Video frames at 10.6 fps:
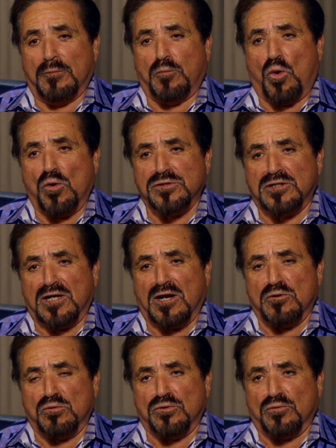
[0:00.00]
poisoning our
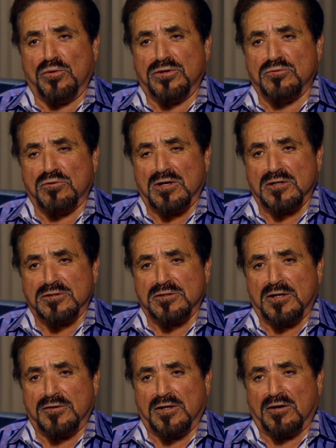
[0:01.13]
youth with drugs,
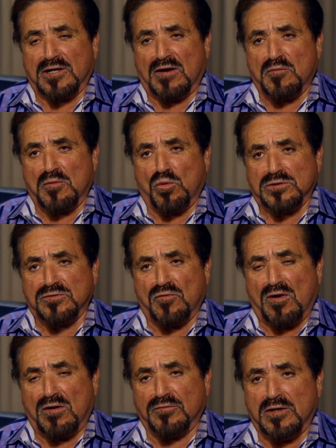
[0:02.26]
that our government was
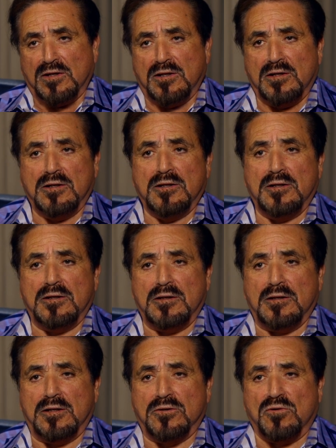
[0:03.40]
involved
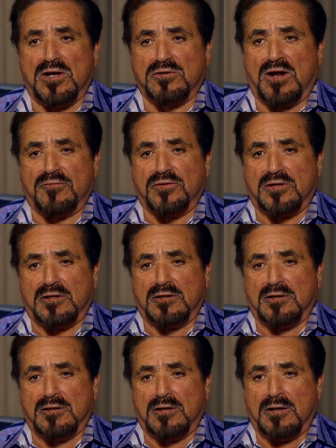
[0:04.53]
in drug trafficking,
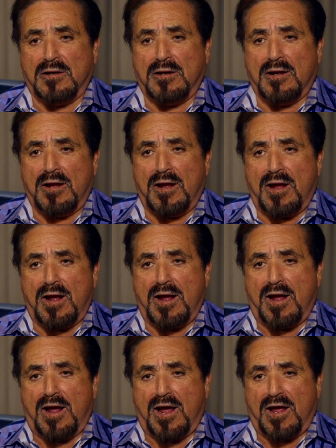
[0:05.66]

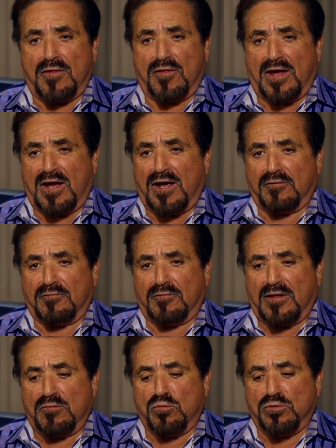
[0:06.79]
and that
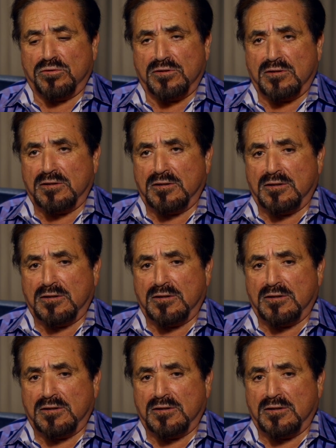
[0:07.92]
they would